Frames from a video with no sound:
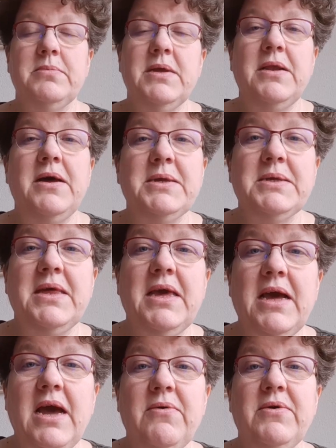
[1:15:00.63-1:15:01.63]
the last
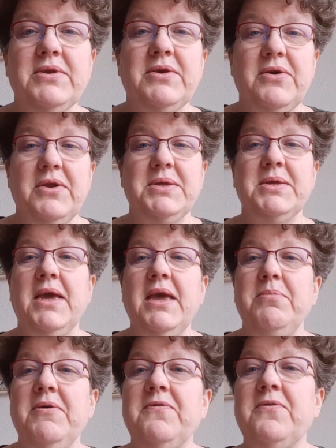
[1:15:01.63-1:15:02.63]
thing I was gonna say
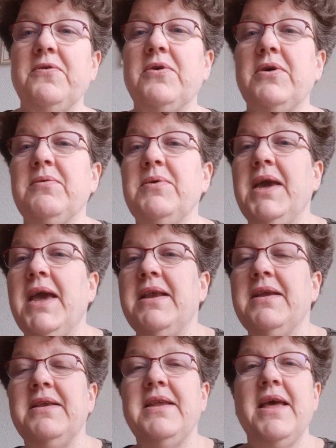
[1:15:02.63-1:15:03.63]
before we
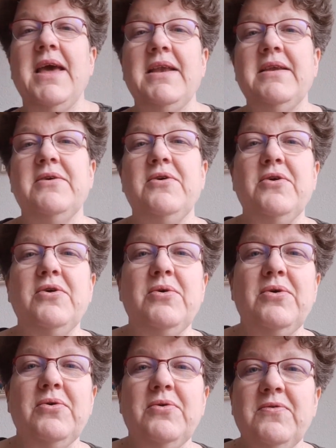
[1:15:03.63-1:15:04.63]
ended at
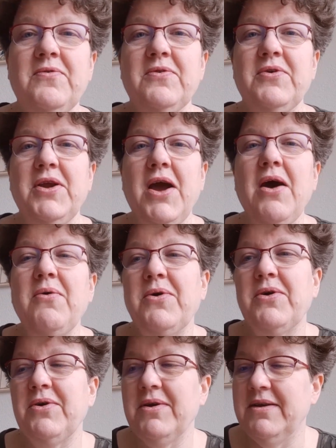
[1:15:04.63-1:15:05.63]
over an
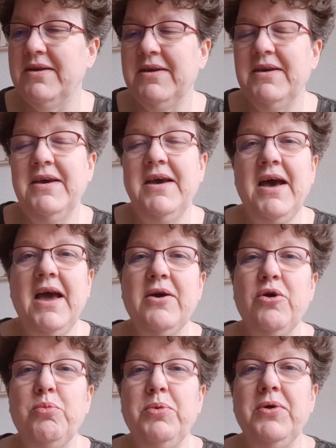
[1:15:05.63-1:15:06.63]
hour. I
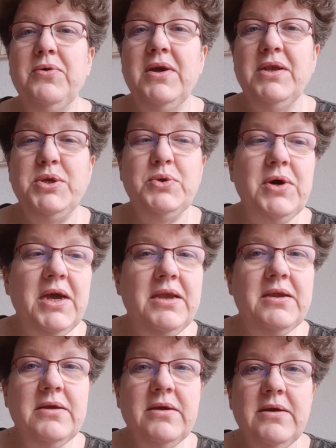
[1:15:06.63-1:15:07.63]
hope you
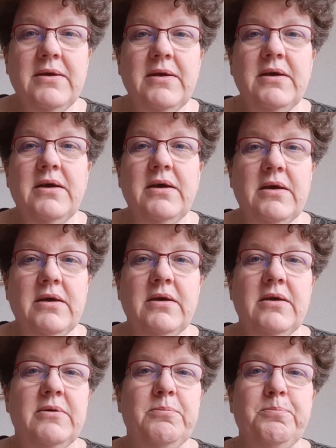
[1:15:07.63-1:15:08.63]
enjoyed.
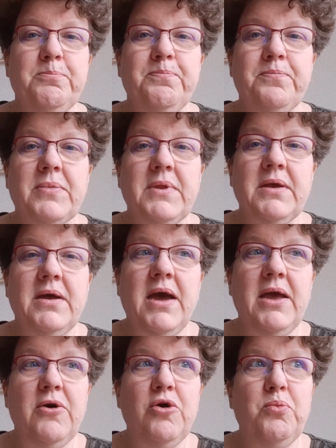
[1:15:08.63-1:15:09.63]

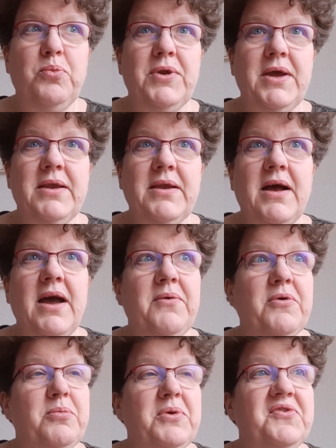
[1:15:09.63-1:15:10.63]
I hope that I
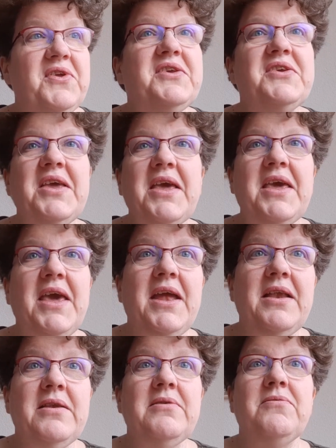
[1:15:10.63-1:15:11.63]
will be stitching
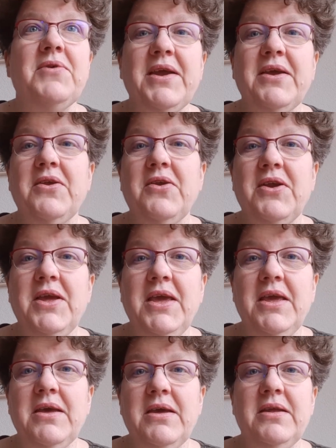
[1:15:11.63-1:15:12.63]
again
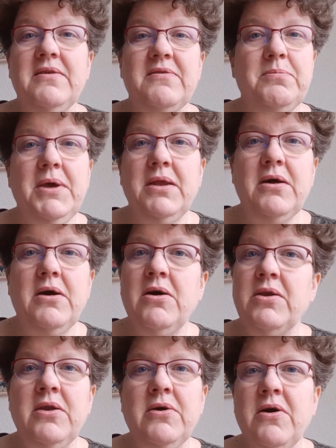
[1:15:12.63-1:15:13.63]
regularly. It's been
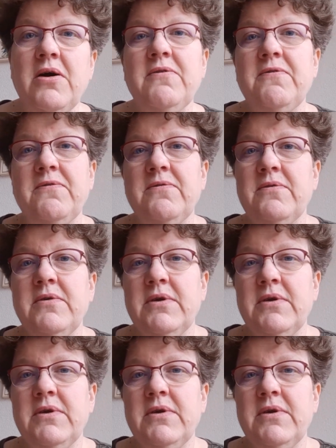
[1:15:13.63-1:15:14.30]
on and off